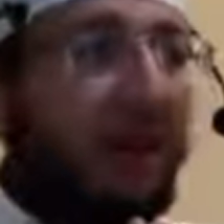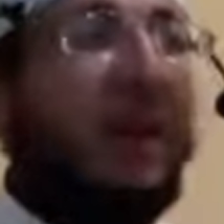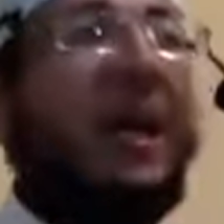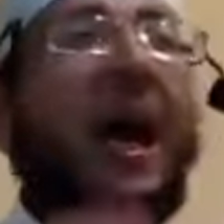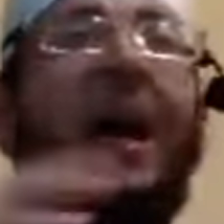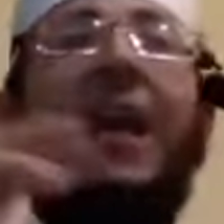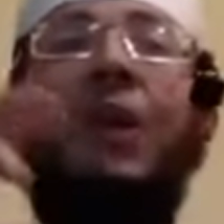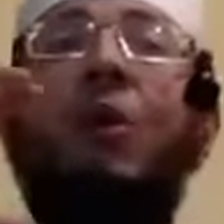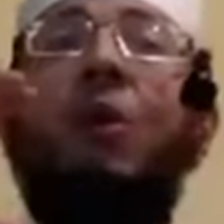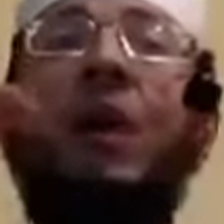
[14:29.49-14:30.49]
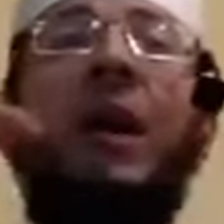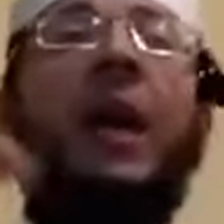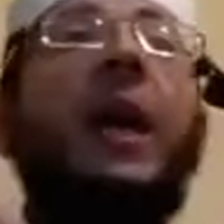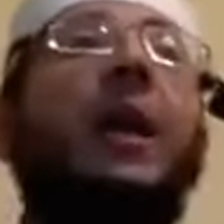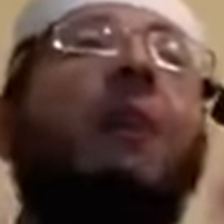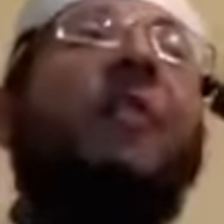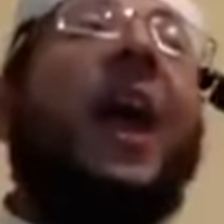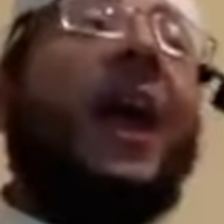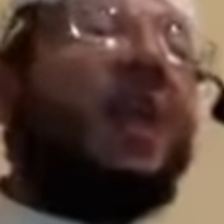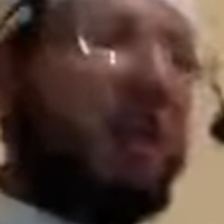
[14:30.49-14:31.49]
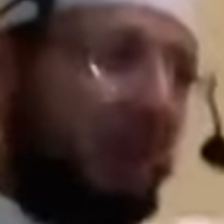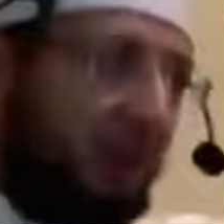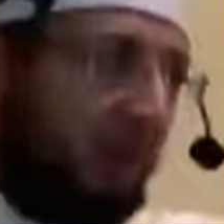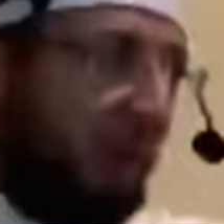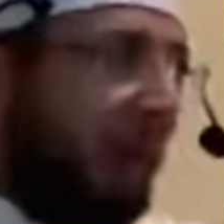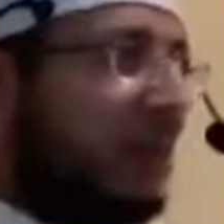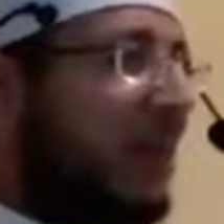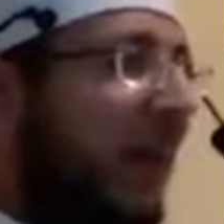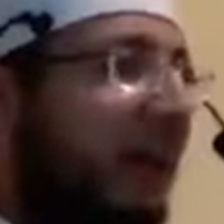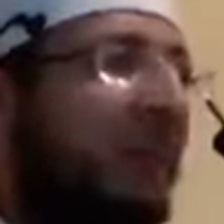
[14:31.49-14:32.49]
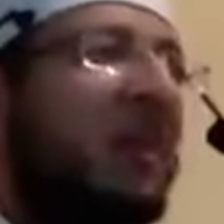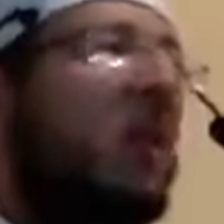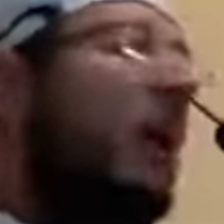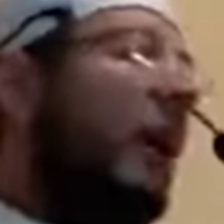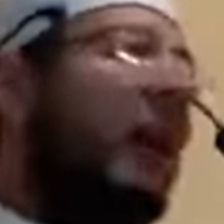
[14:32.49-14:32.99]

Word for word: he had a new innovation inside the masjid.